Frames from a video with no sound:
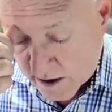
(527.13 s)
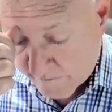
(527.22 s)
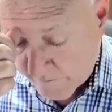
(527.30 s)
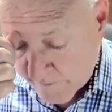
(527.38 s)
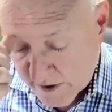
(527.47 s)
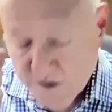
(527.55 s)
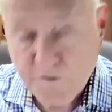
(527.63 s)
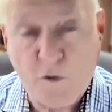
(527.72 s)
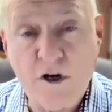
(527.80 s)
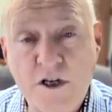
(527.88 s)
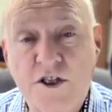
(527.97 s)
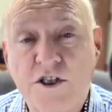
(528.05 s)
As
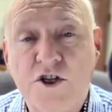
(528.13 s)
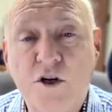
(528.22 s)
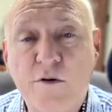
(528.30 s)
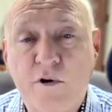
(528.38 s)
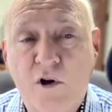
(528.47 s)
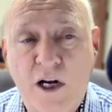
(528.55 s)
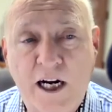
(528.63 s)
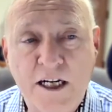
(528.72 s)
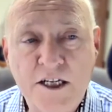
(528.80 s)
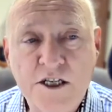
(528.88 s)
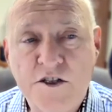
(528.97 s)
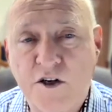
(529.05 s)
far as the Zoom
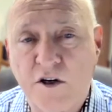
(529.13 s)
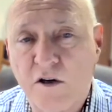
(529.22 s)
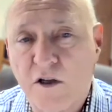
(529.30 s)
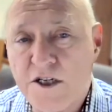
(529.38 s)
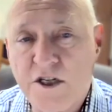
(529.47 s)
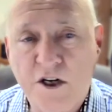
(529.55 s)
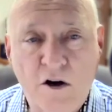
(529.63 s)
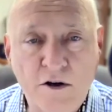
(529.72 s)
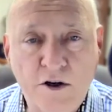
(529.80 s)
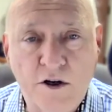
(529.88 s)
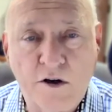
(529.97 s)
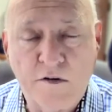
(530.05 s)
classes, they're listed on
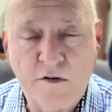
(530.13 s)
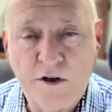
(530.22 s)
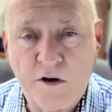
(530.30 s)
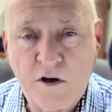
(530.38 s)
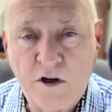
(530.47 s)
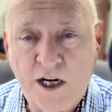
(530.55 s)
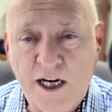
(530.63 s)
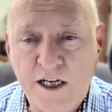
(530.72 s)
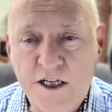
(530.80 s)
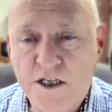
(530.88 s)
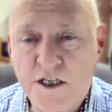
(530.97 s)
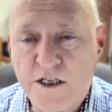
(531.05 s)
your
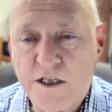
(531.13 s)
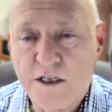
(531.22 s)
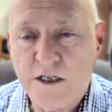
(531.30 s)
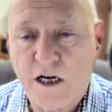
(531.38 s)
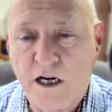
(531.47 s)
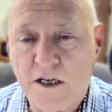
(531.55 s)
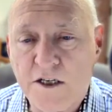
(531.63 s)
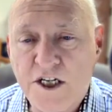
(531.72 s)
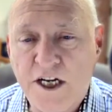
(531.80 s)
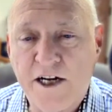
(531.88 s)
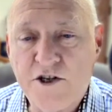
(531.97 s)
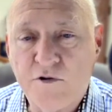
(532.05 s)
class
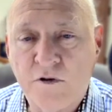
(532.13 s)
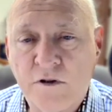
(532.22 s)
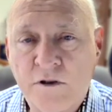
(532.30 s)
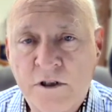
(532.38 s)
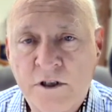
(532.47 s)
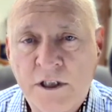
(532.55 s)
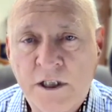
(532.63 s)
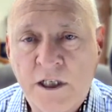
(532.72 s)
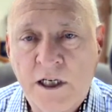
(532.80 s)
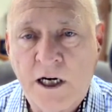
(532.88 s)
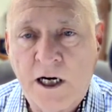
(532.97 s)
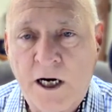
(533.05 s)
schedule.
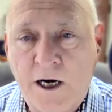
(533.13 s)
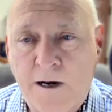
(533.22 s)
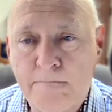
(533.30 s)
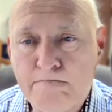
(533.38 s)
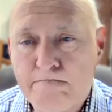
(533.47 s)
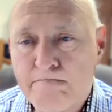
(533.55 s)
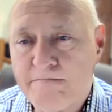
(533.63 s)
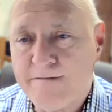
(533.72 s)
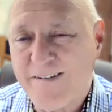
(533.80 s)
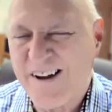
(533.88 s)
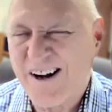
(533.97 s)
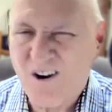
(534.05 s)
Um,
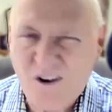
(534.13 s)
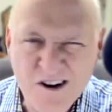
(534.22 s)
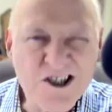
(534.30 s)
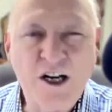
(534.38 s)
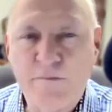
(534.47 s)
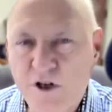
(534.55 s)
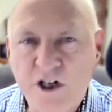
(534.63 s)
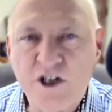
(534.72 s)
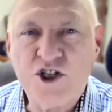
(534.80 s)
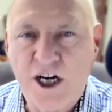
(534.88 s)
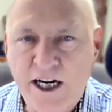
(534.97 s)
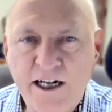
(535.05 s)
they are subject to
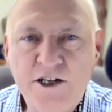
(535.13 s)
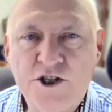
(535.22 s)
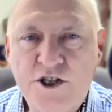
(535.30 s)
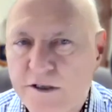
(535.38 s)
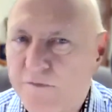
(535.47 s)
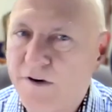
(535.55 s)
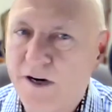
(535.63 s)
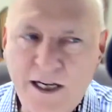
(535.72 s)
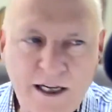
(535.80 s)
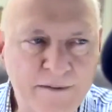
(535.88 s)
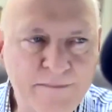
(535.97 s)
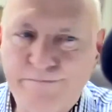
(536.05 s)
change. If I
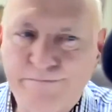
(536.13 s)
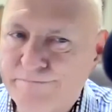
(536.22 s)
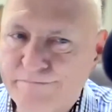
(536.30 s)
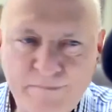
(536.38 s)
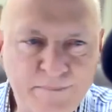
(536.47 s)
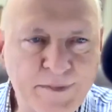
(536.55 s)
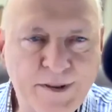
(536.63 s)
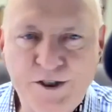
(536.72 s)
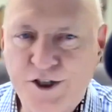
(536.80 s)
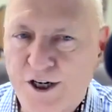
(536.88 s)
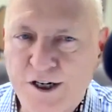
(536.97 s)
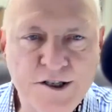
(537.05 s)
get a
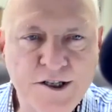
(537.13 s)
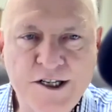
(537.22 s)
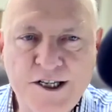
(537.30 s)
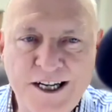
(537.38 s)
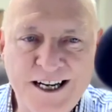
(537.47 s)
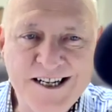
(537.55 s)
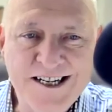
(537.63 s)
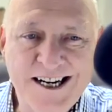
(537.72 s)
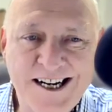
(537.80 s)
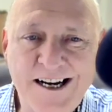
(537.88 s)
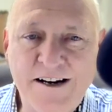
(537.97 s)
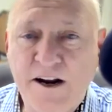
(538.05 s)
judge that says,
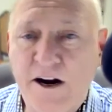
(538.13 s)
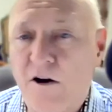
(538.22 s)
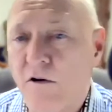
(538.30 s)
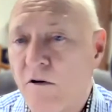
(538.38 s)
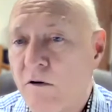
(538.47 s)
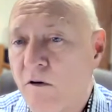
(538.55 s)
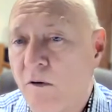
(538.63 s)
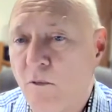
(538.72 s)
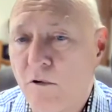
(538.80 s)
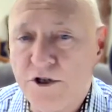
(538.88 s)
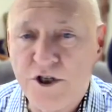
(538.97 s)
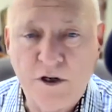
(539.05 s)
"Hey, Daryl, I
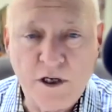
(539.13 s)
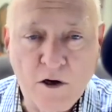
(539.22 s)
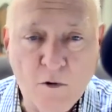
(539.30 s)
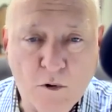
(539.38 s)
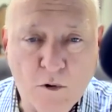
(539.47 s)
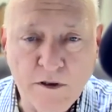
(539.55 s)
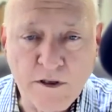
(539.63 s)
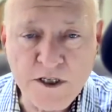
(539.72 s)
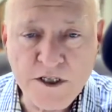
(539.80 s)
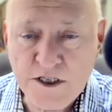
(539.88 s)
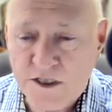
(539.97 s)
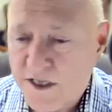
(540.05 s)
want you in court
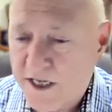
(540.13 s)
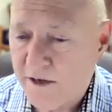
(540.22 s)
this date,